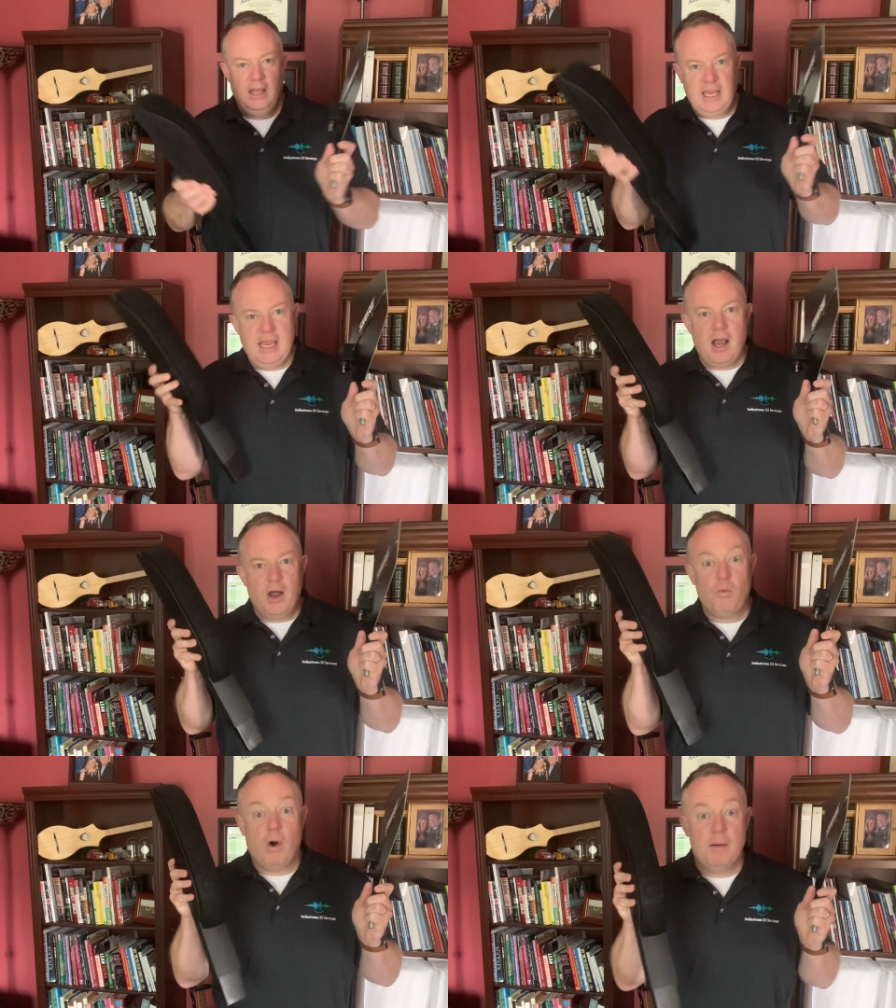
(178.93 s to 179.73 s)

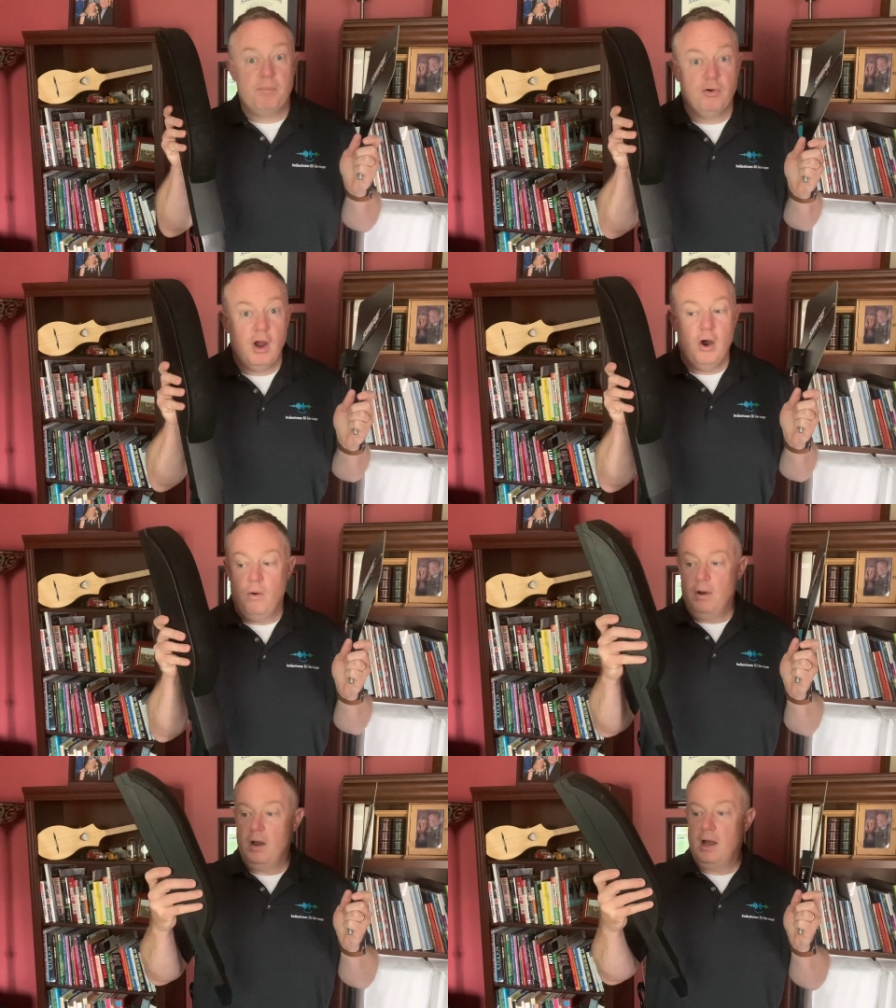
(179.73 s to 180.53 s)
Eon 1
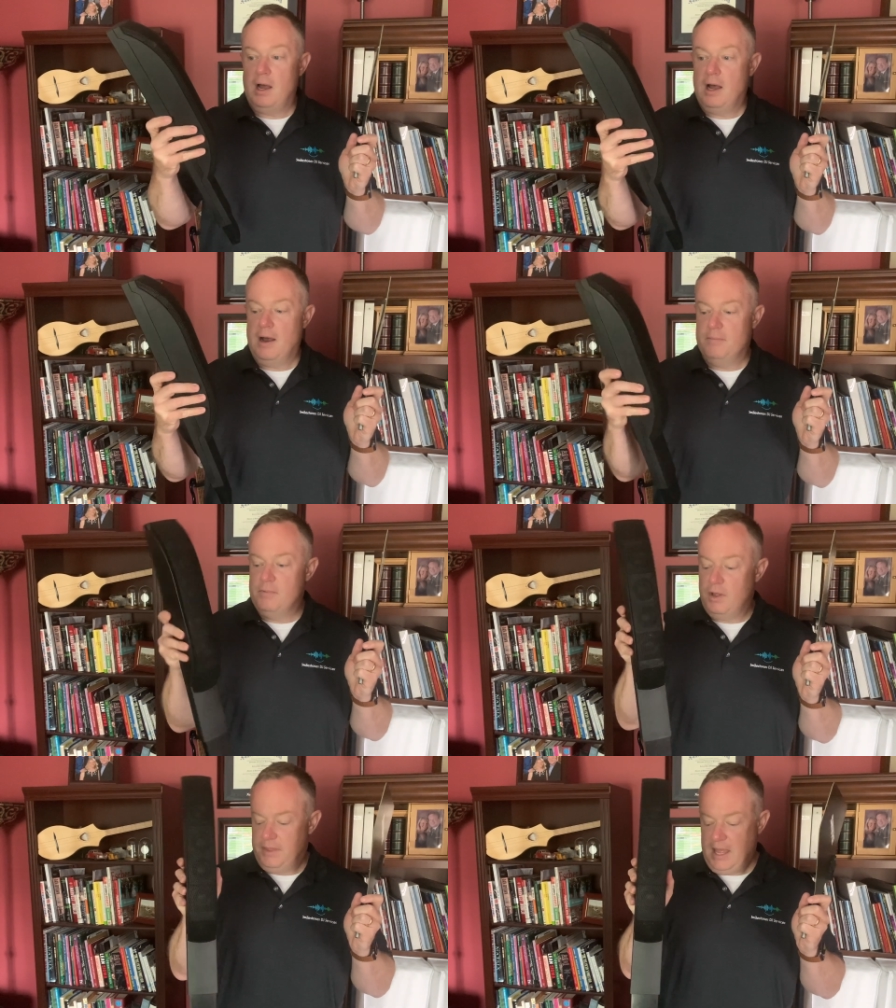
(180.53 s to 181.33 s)
Pro, the